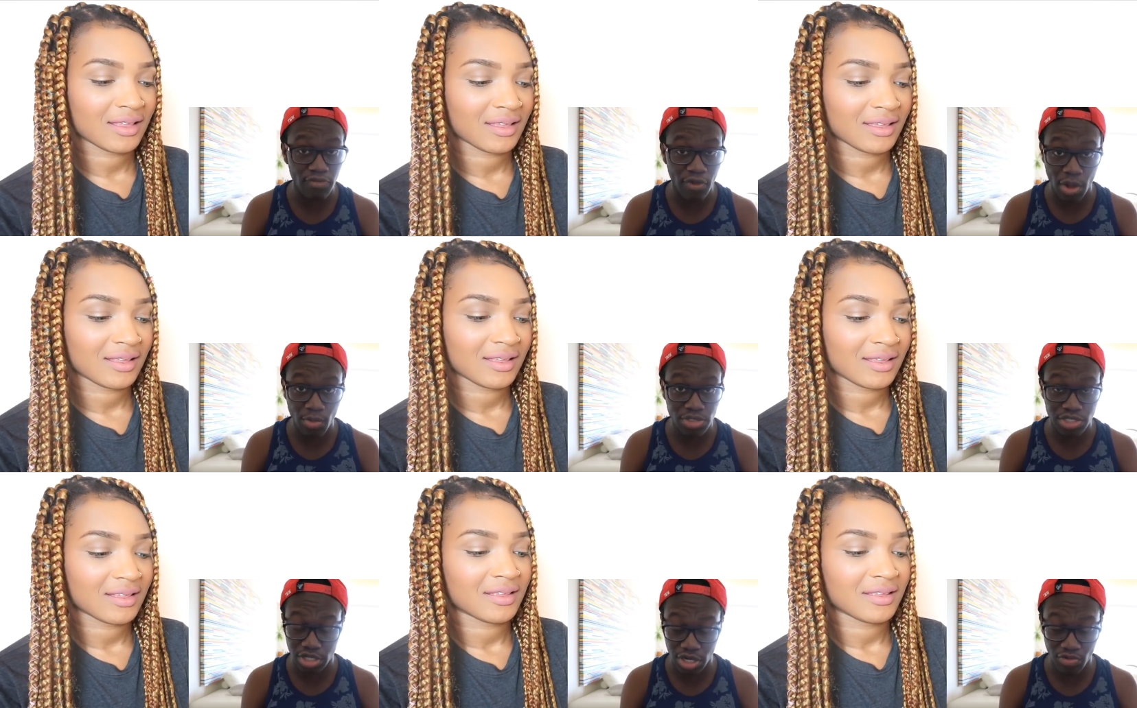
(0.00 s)
Speaker 1: If I
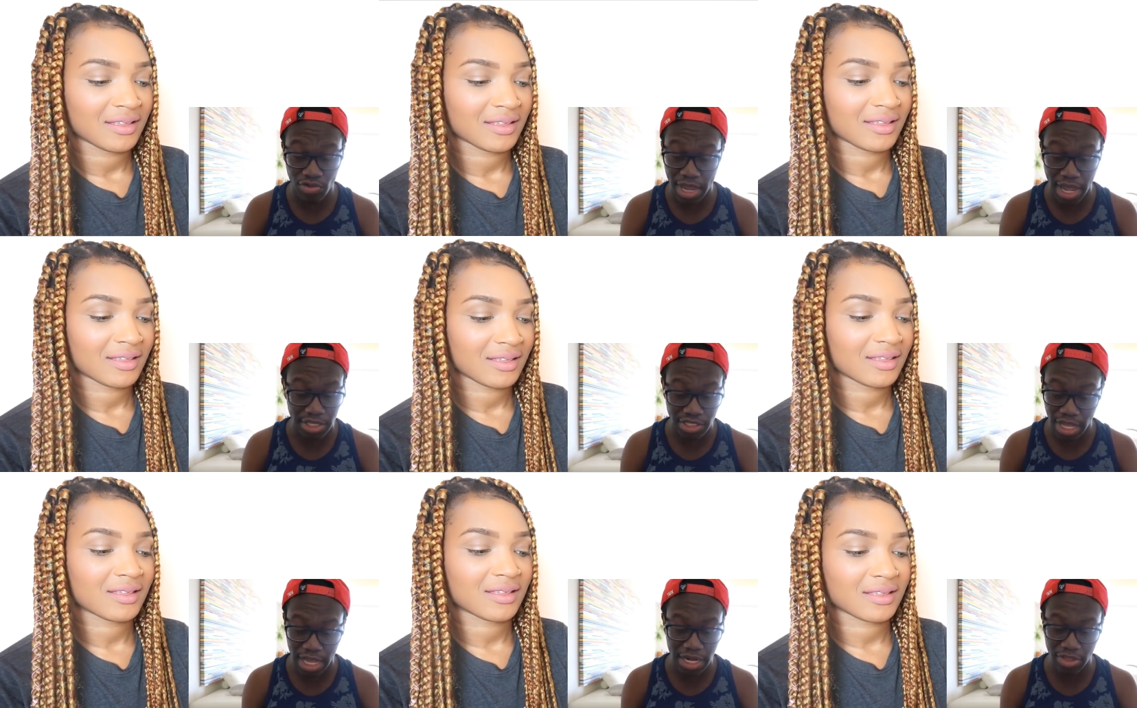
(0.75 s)
was going to react
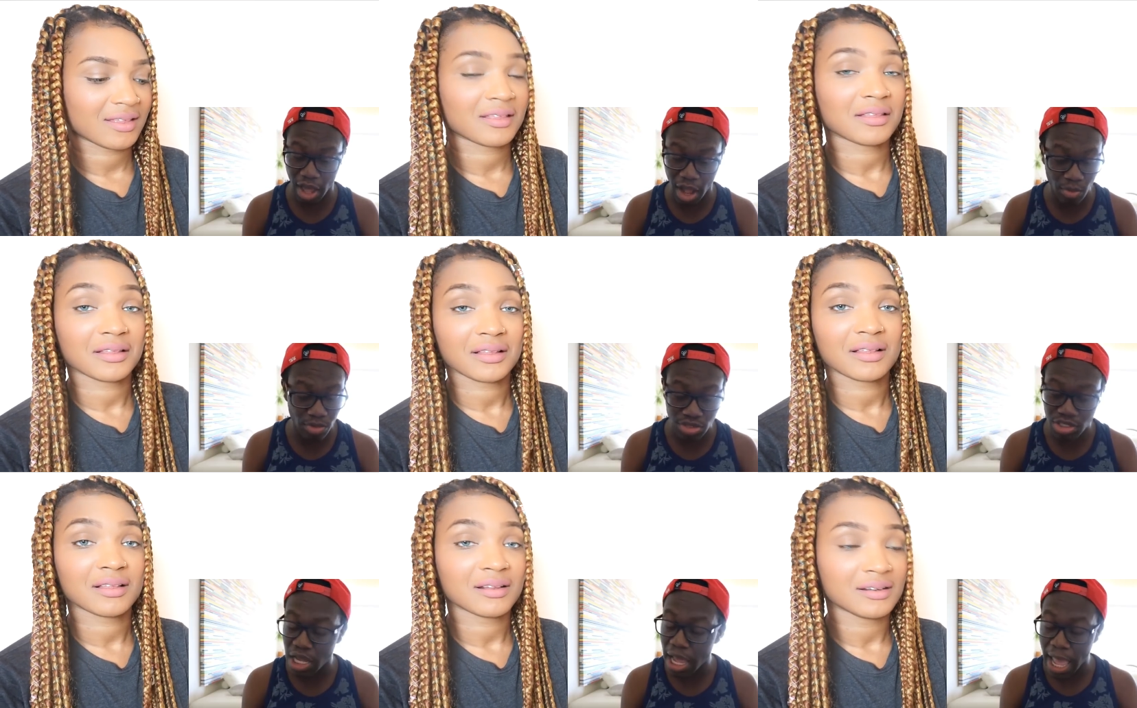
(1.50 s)
to any, I
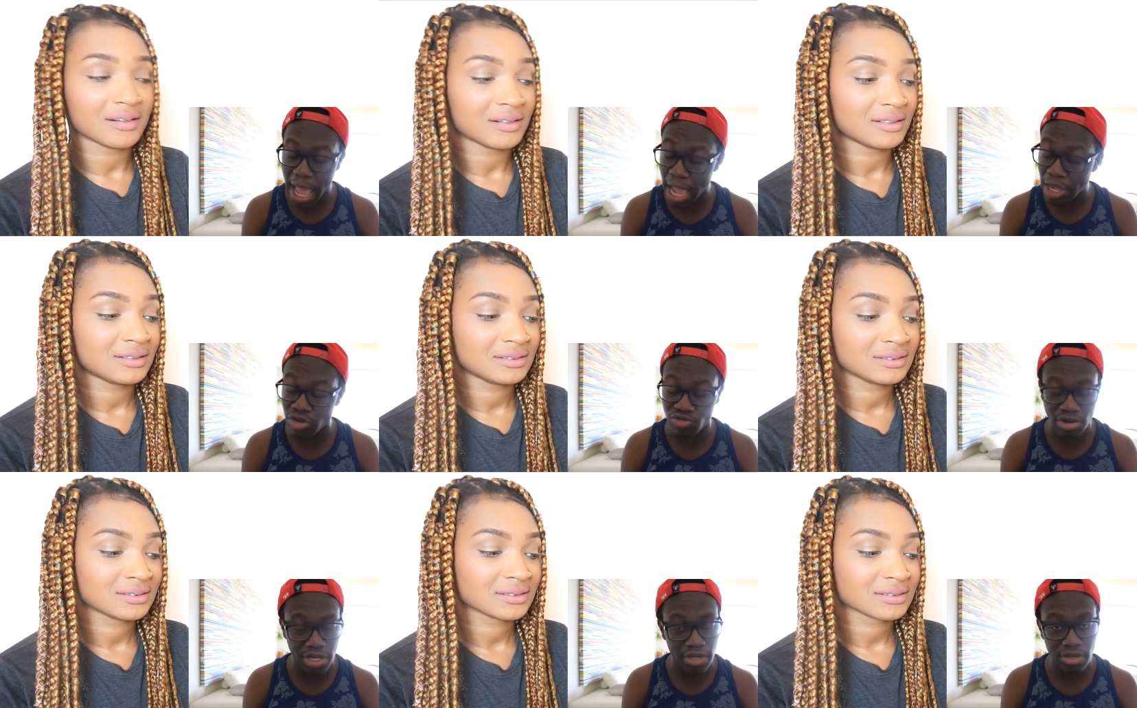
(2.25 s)
was
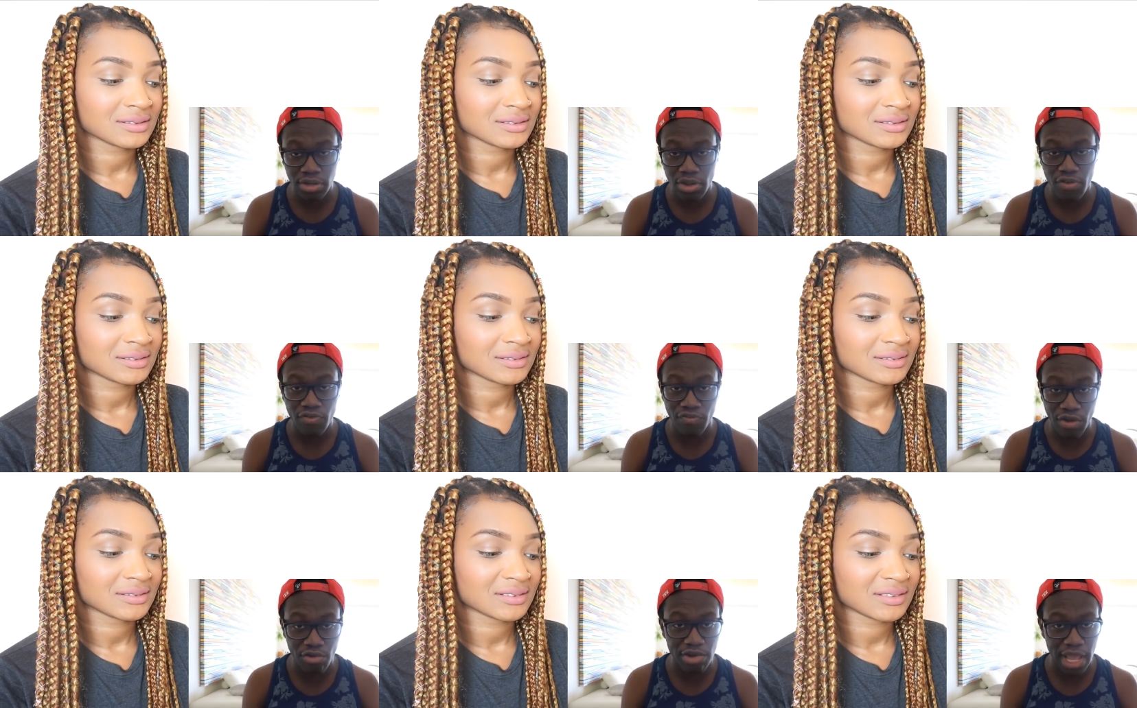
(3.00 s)
angry
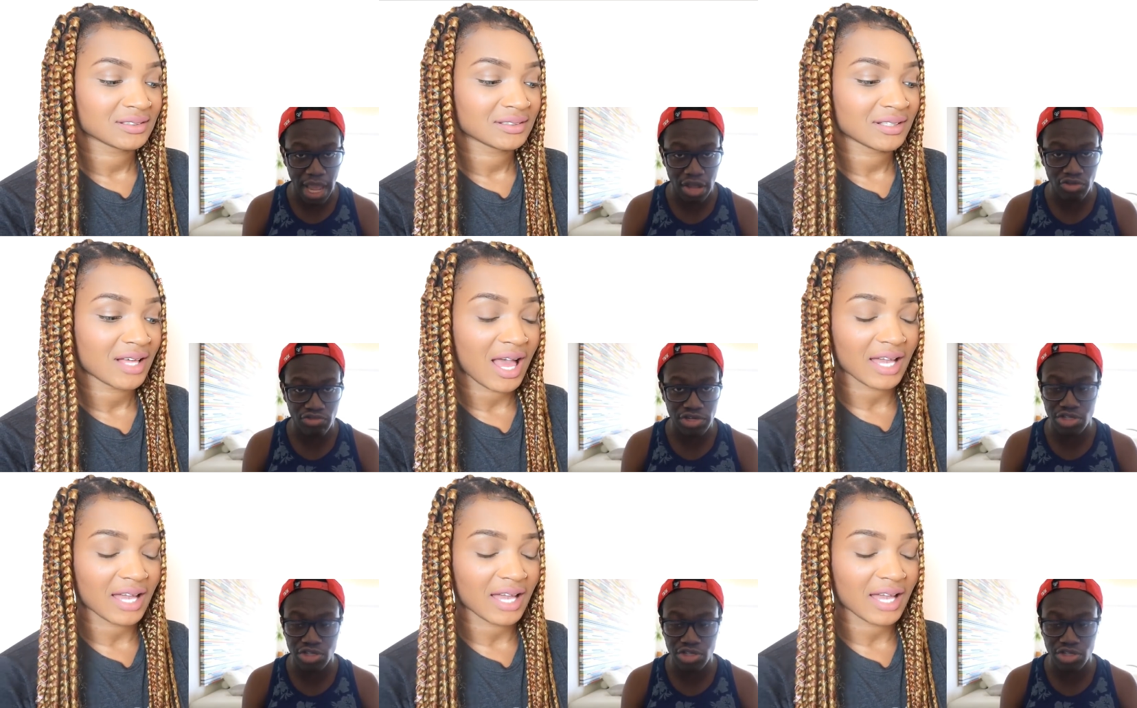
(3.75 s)
very angry.